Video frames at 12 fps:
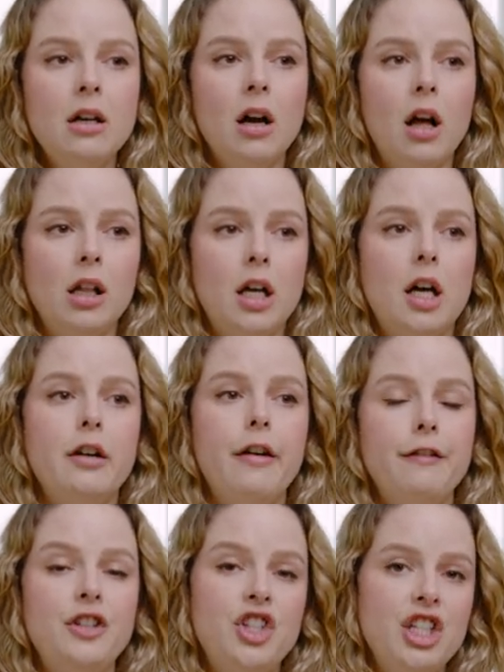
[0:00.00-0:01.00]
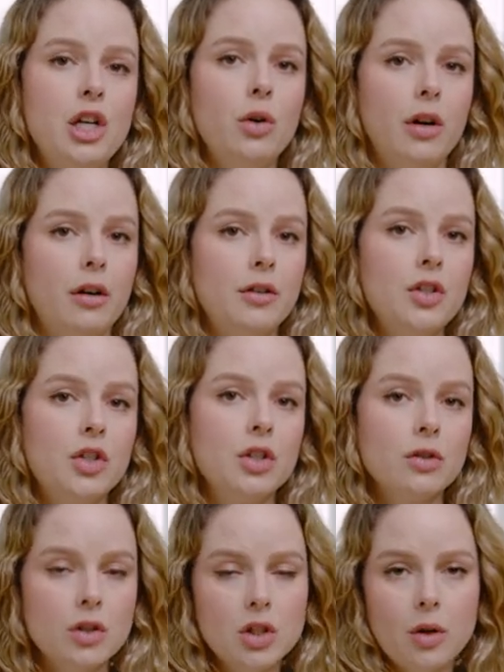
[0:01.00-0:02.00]
a lot of shearers,
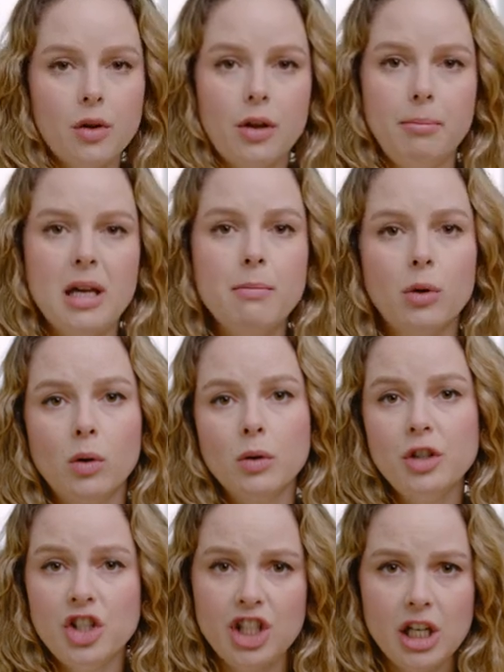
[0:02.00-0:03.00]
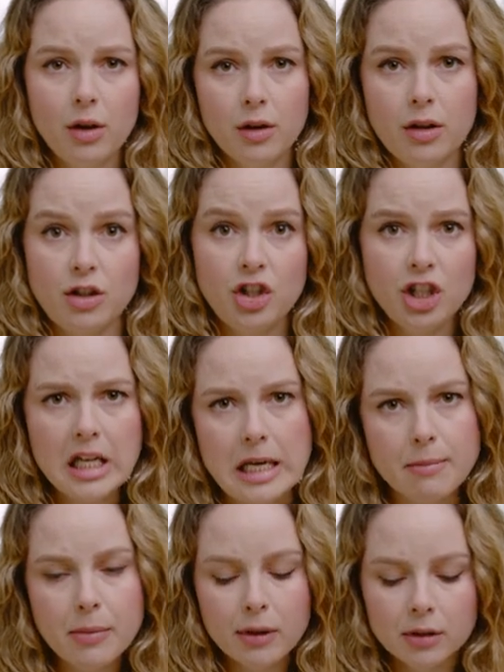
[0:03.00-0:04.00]
so the people who shear the sheep,